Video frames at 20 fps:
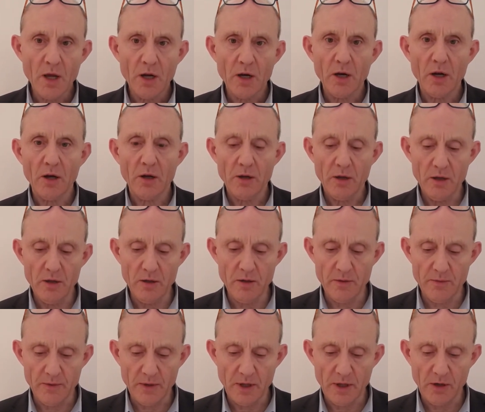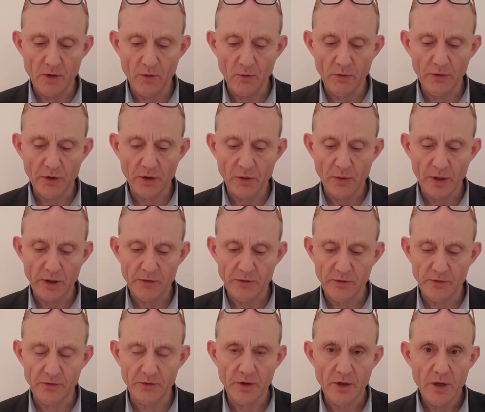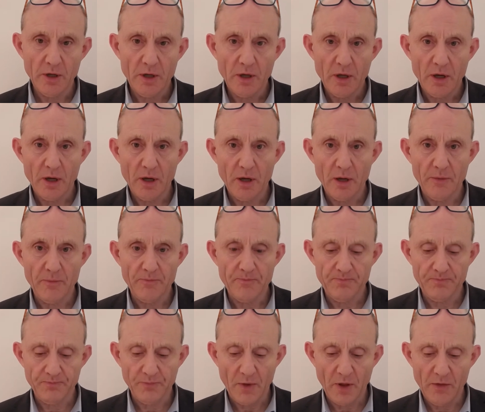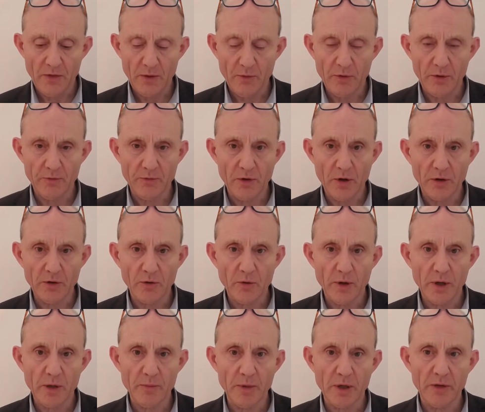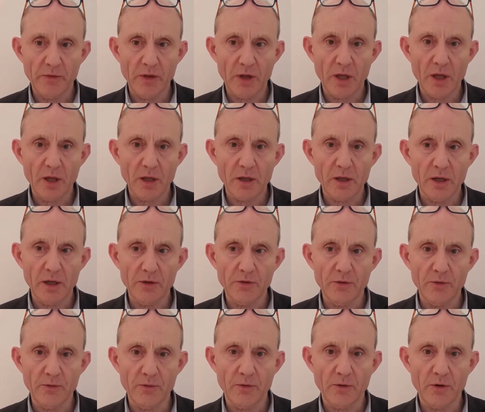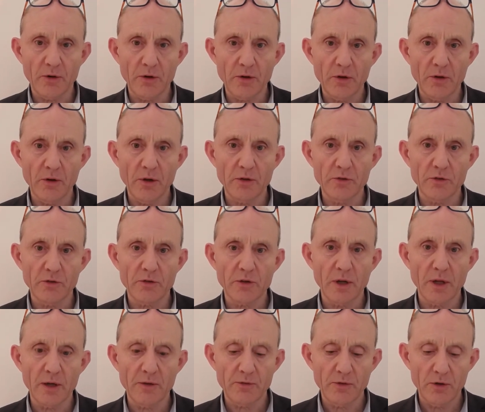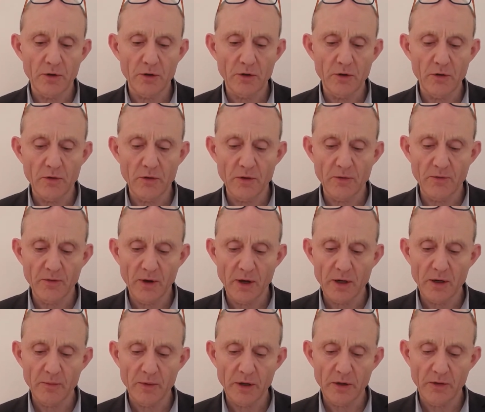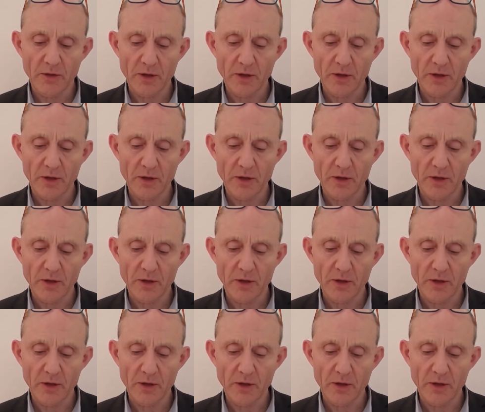Now, in older questions, they would have done quite a bit of the calculation for you and just left you to do the final bit of